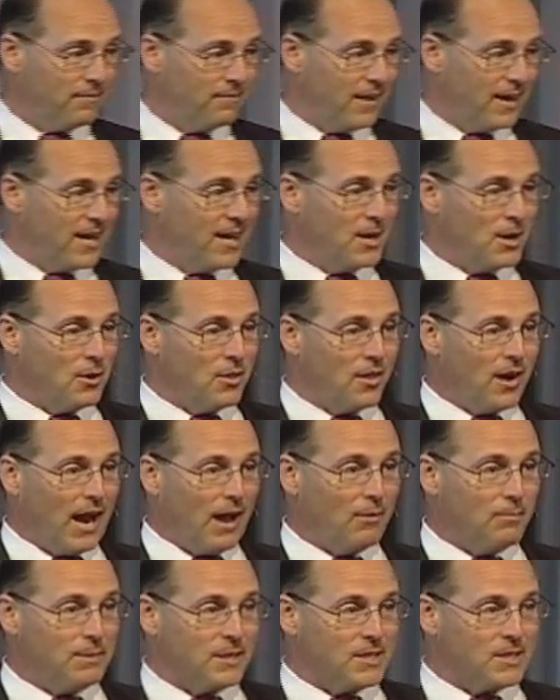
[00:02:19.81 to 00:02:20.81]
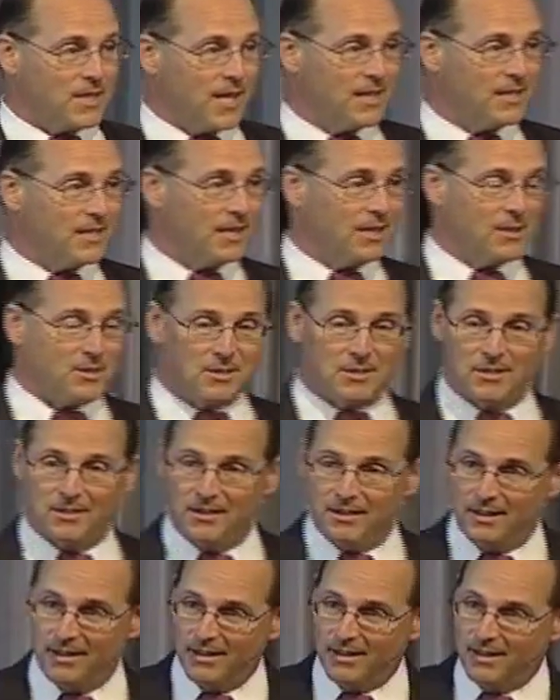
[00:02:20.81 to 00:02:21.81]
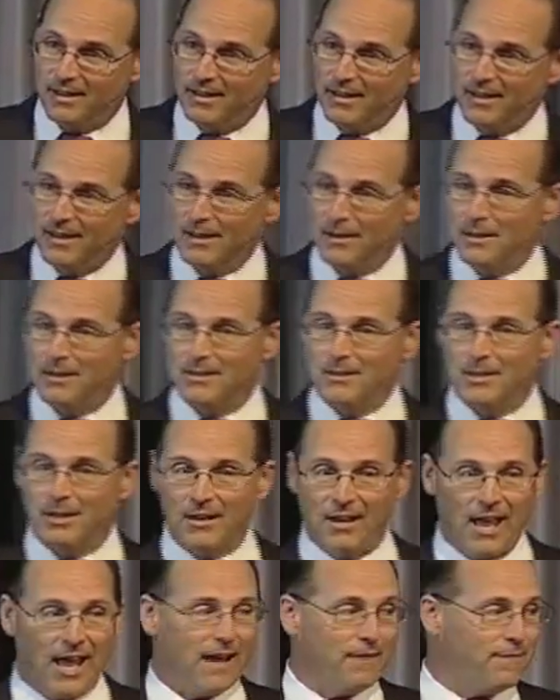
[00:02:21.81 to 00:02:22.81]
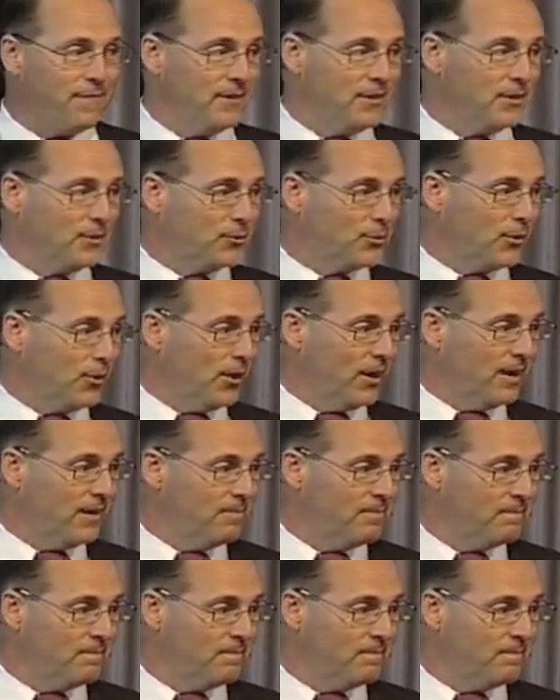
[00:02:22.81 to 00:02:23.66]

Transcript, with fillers: I didn't know that I would be sentenced to life in Detroit.